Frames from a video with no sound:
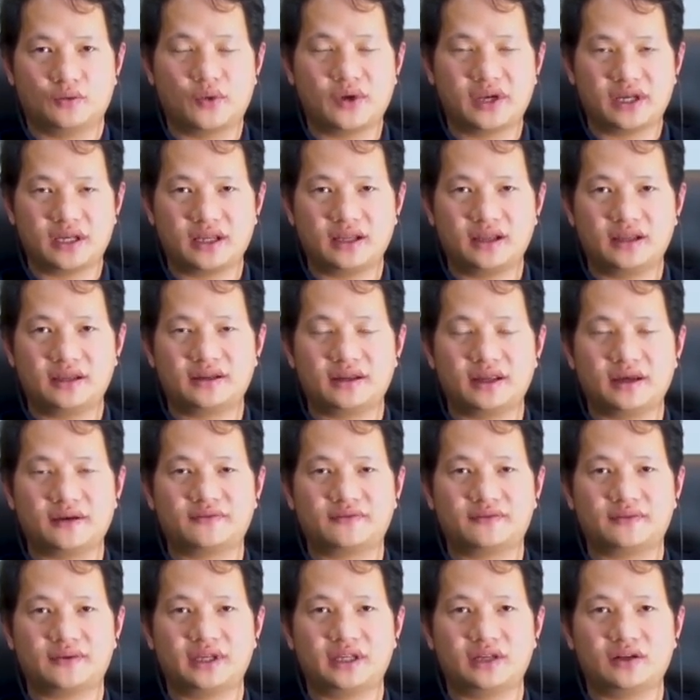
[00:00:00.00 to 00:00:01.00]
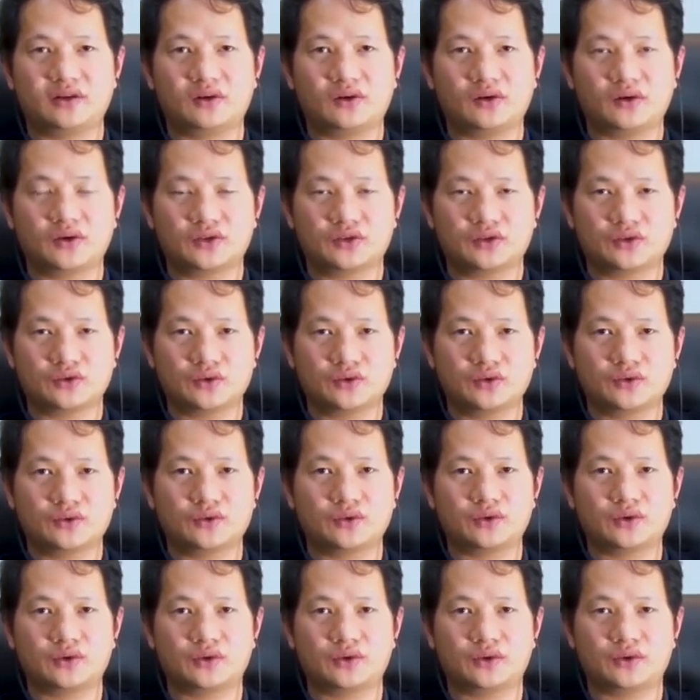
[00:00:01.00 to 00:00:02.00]
quickly enough in order
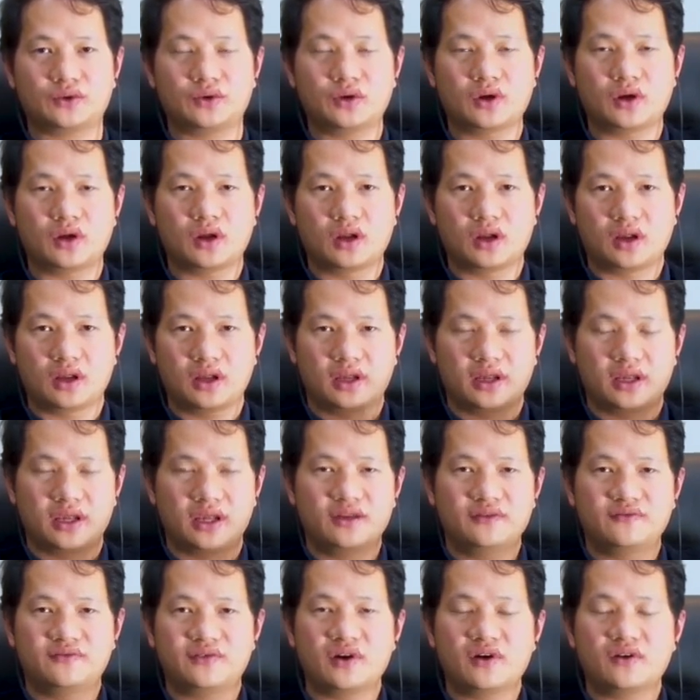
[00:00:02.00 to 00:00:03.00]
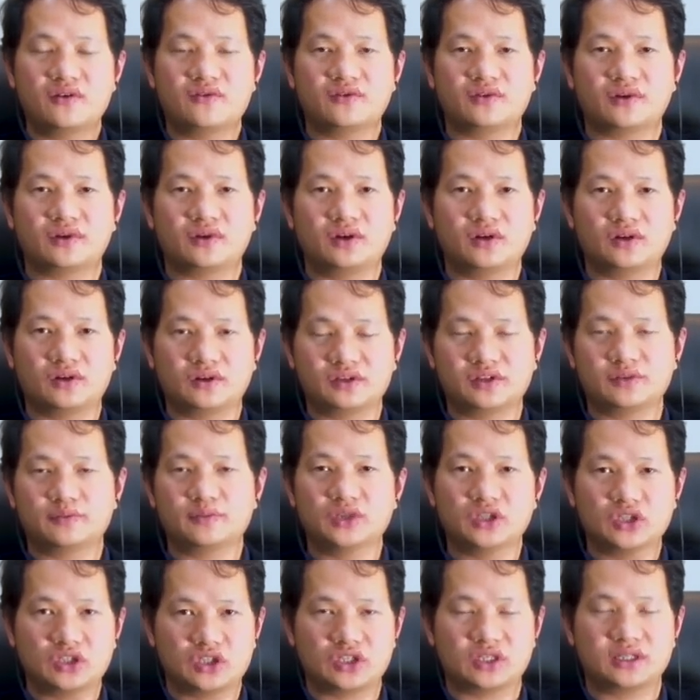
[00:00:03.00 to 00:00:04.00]
to involve a lot of
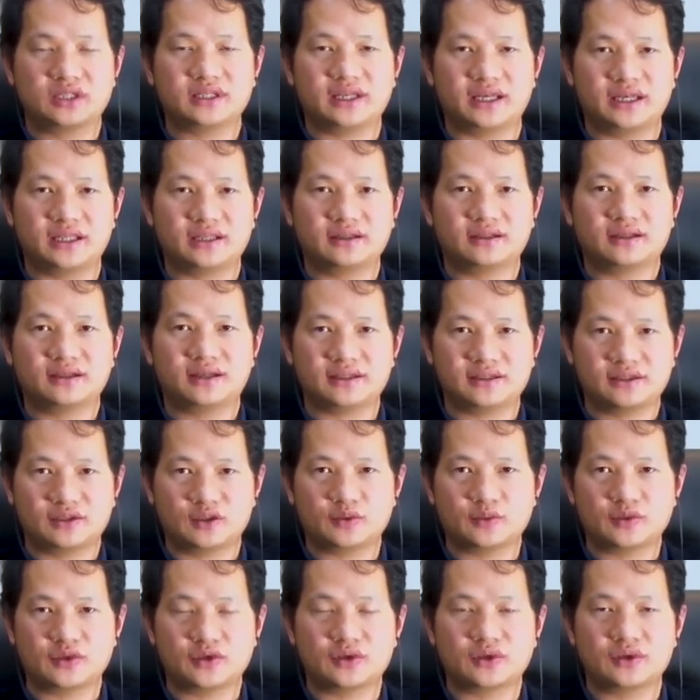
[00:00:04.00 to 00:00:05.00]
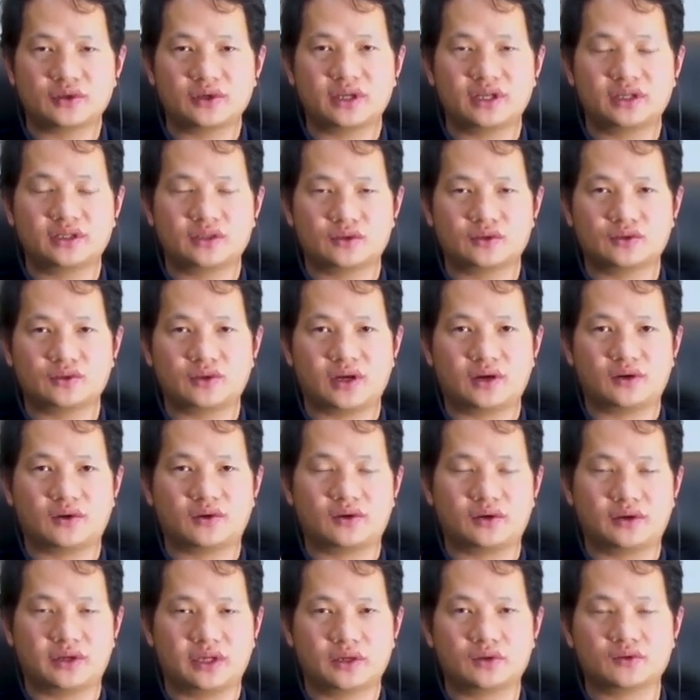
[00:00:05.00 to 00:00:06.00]
merchant and customer into
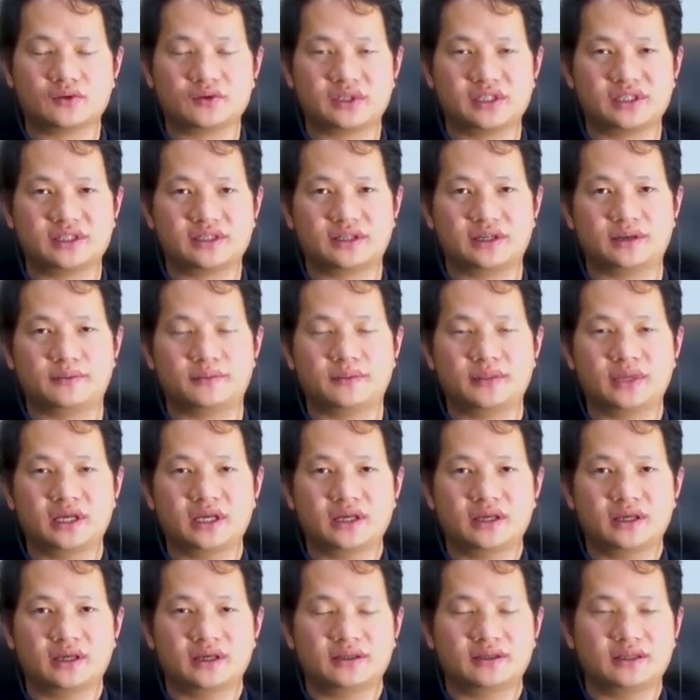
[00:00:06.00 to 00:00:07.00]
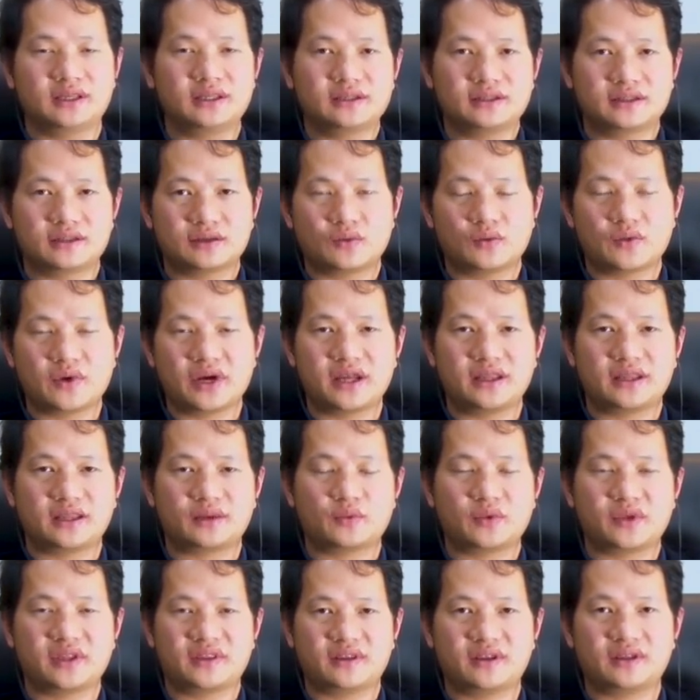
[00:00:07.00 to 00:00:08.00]
our ecosystem. This is the way
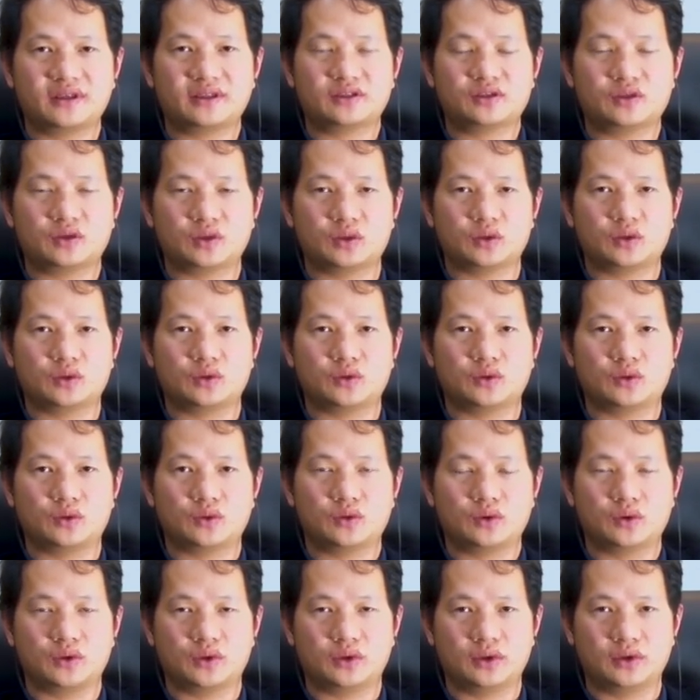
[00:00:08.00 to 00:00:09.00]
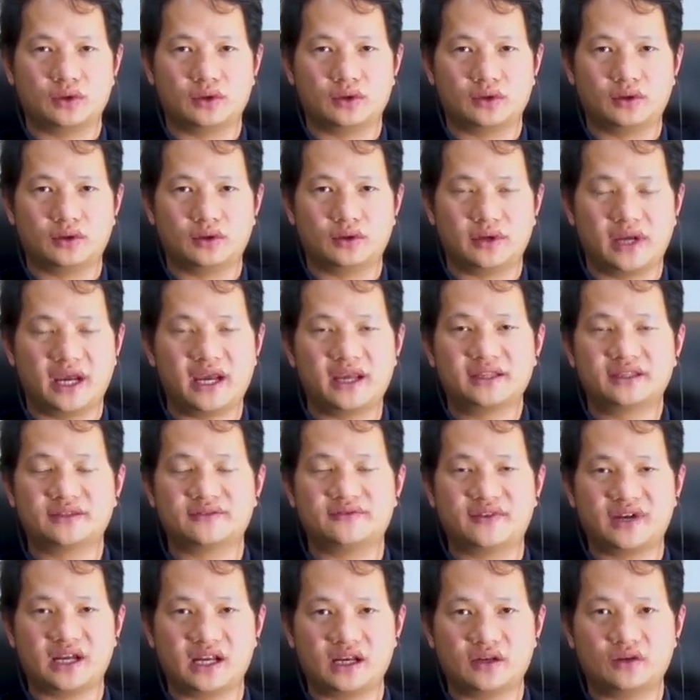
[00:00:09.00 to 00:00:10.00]
that we think to add the
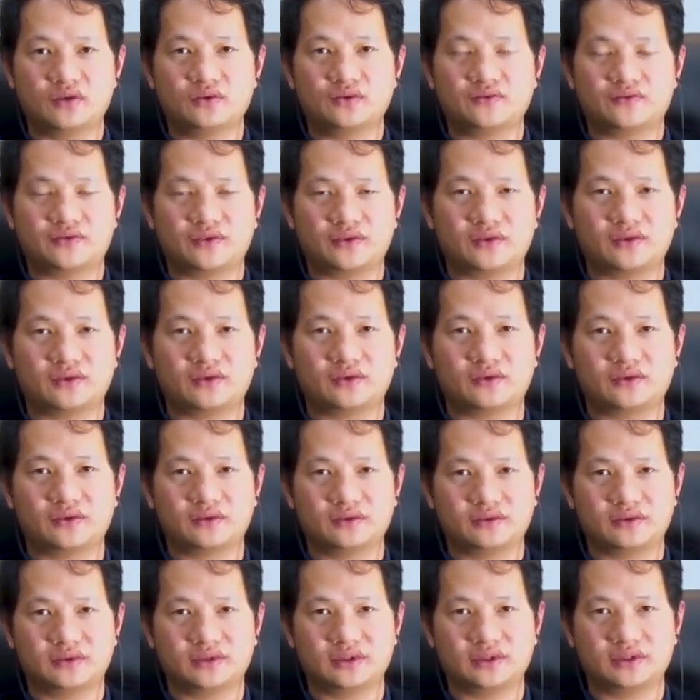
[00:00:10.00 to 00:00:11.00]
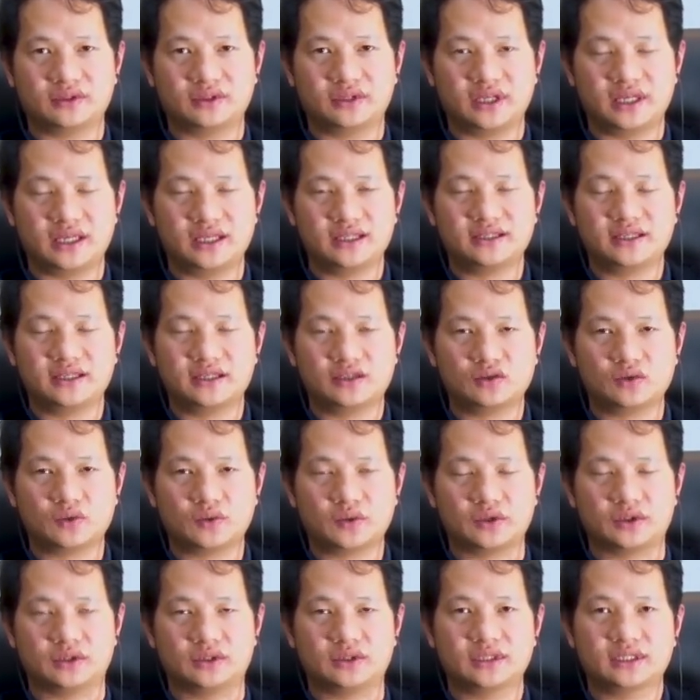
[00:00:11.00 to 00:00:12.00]
value for the EZ
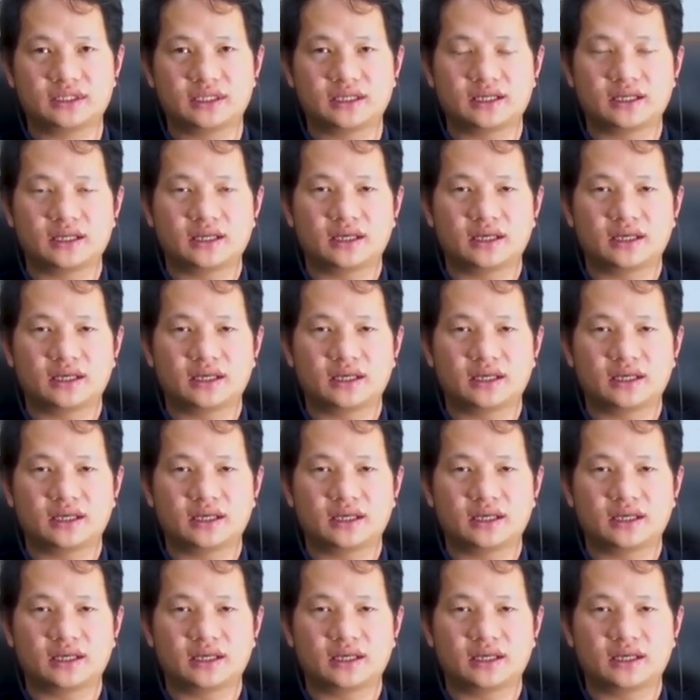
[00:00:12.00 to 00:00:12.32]
tokens.